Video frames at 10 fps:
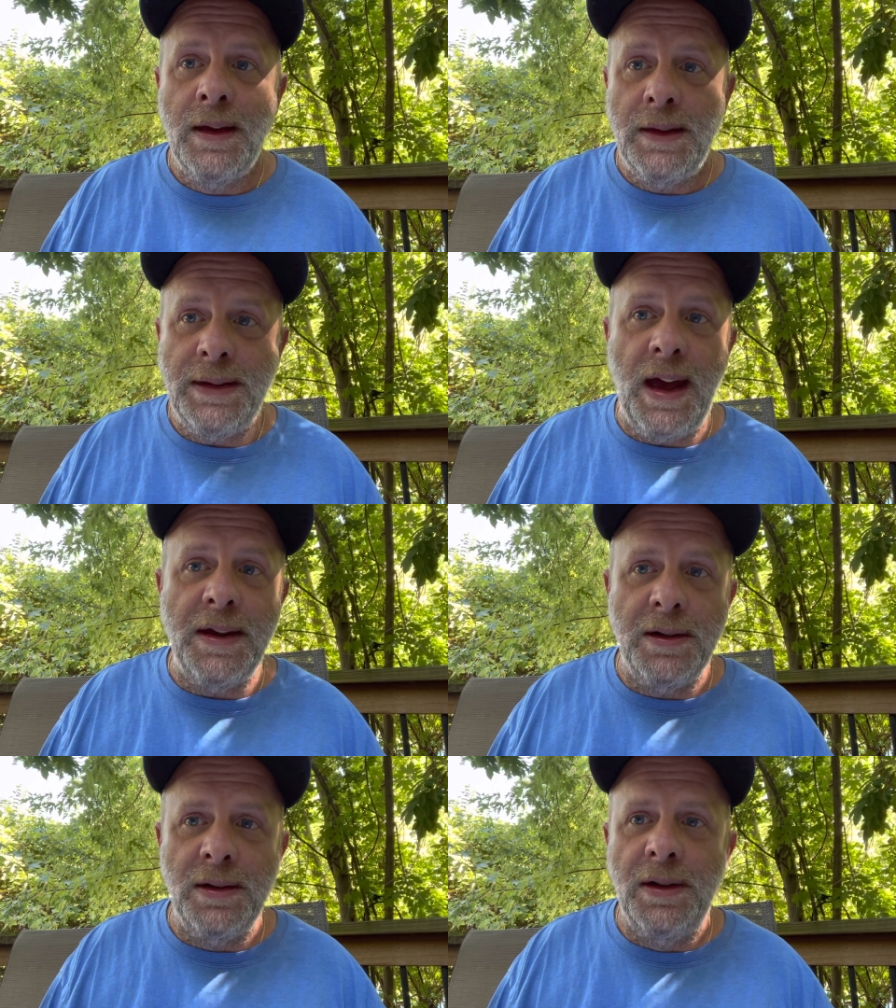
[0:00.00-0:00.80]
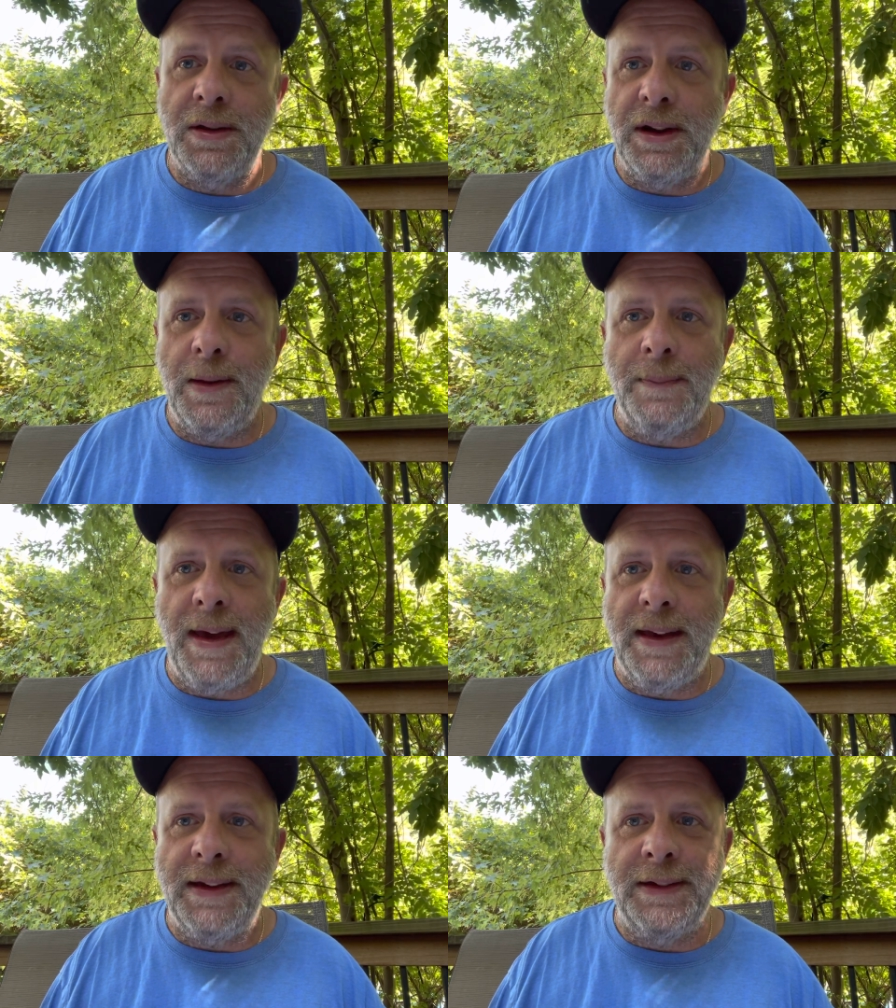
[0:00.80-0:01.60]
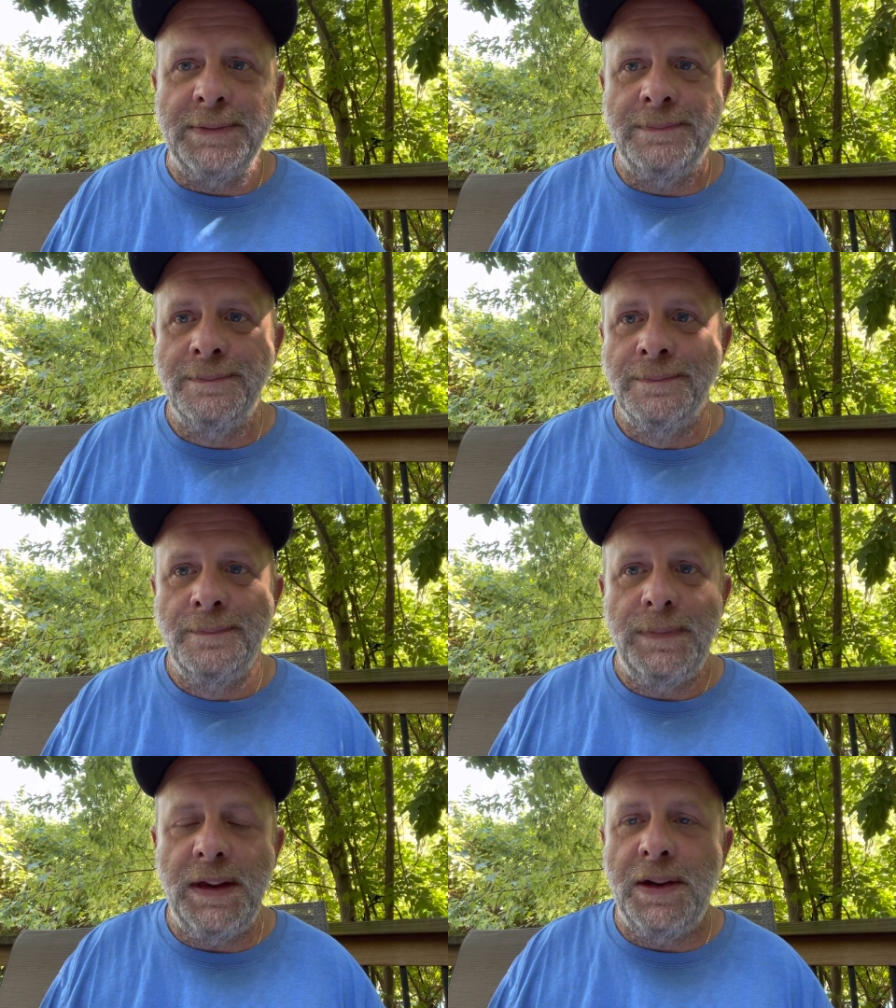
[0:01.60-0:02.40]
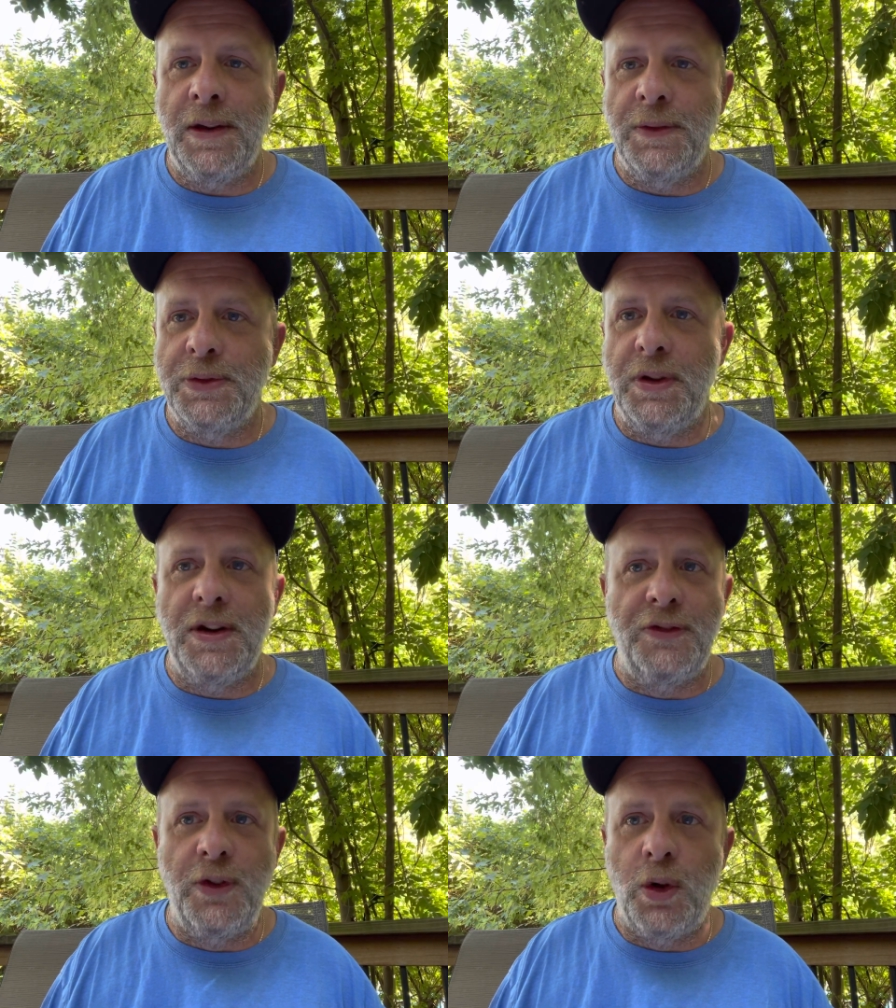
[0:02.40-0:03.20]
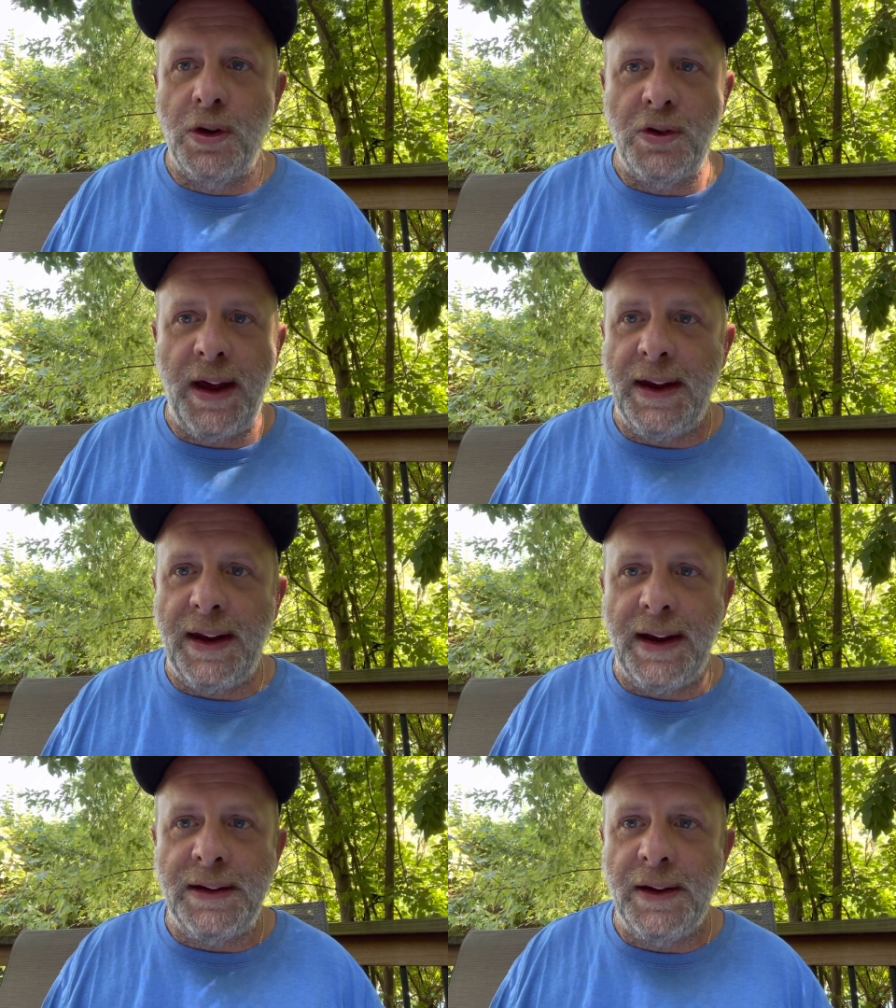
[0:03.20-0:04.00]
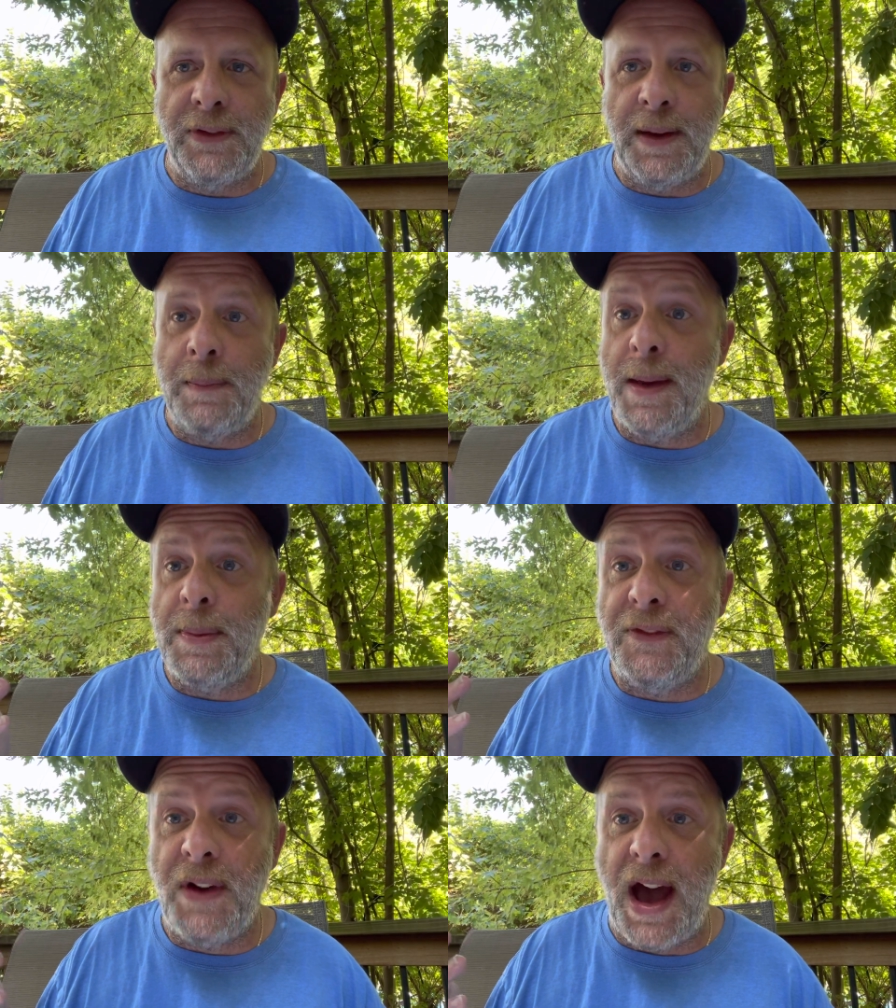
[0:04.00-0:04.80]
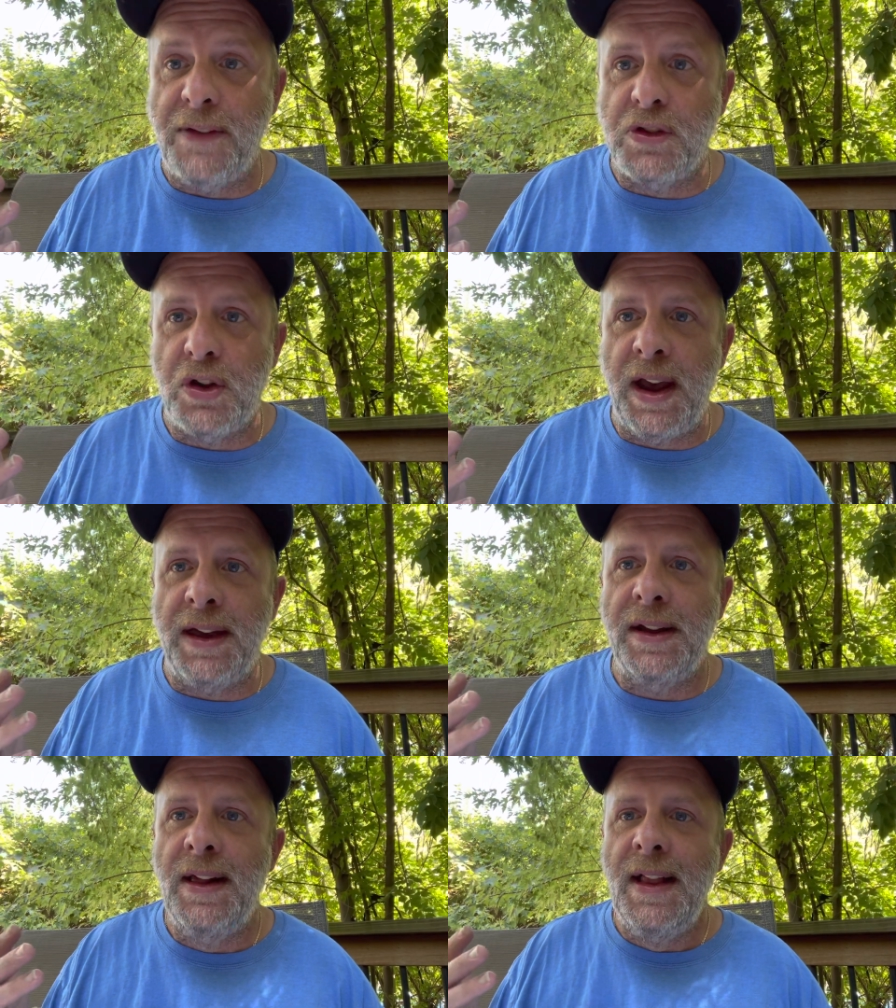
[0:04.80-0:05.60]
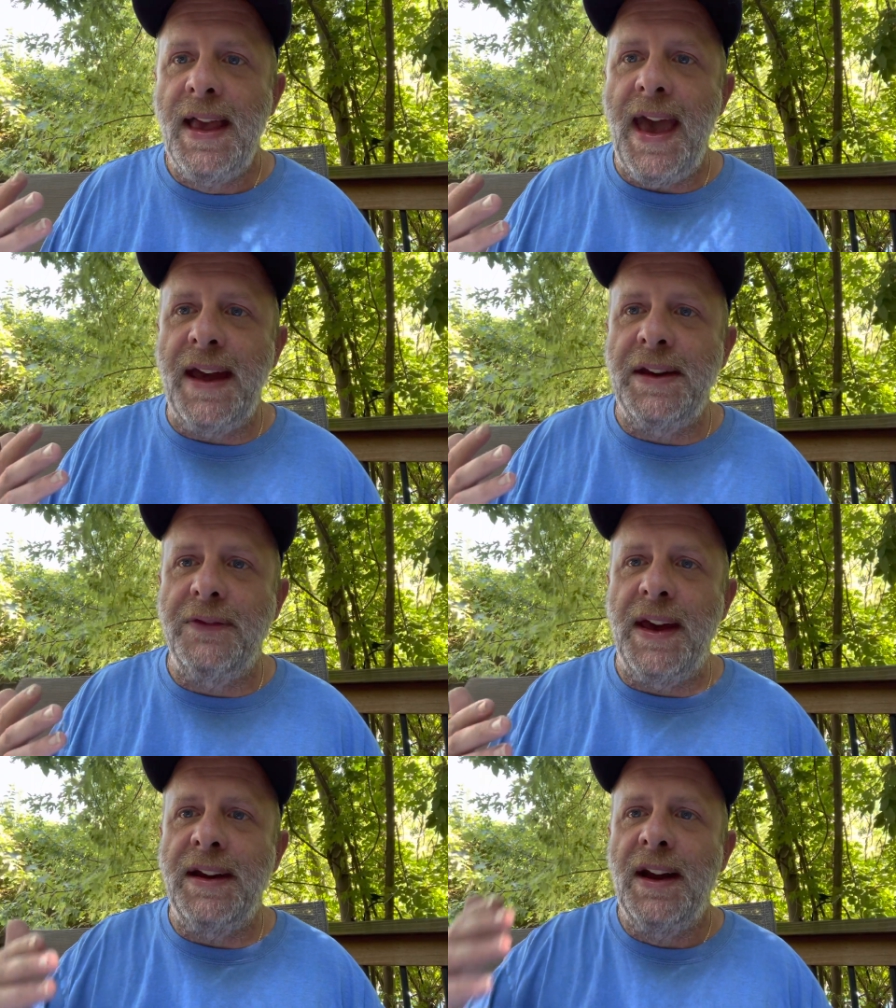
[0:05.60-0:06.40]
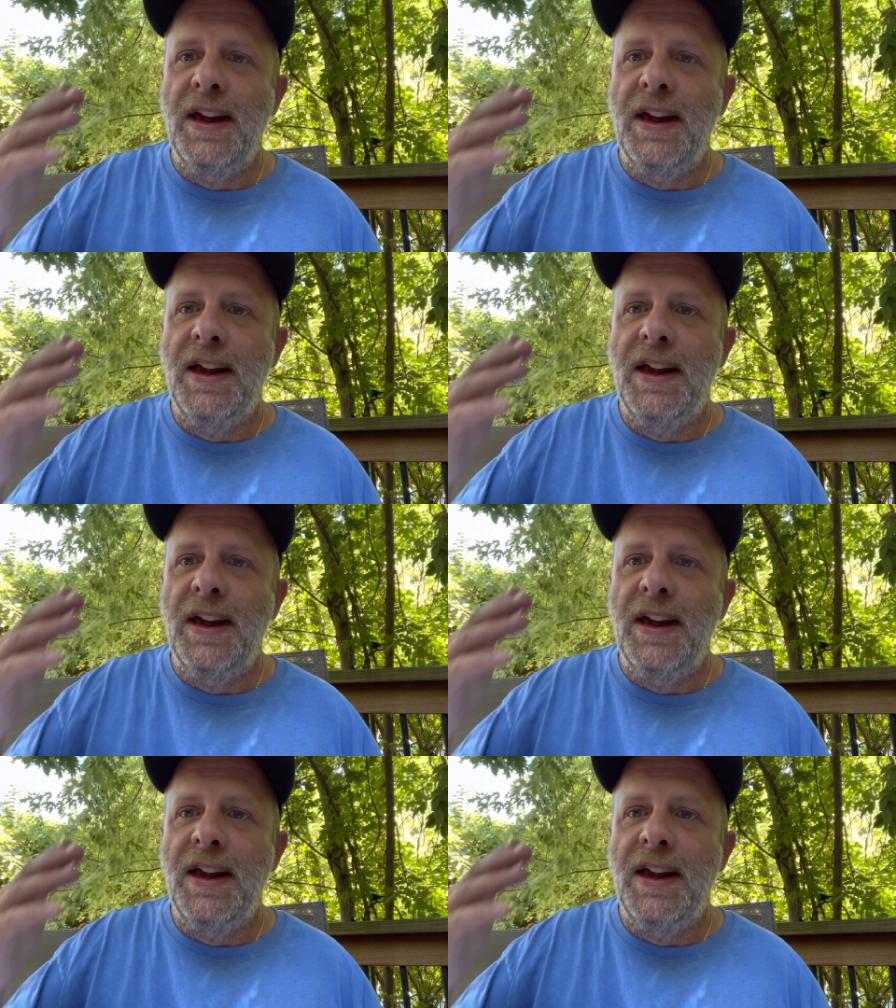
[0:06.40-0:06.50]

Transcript: now you're looking at making you know three to four grand at an event maybe five grand at an event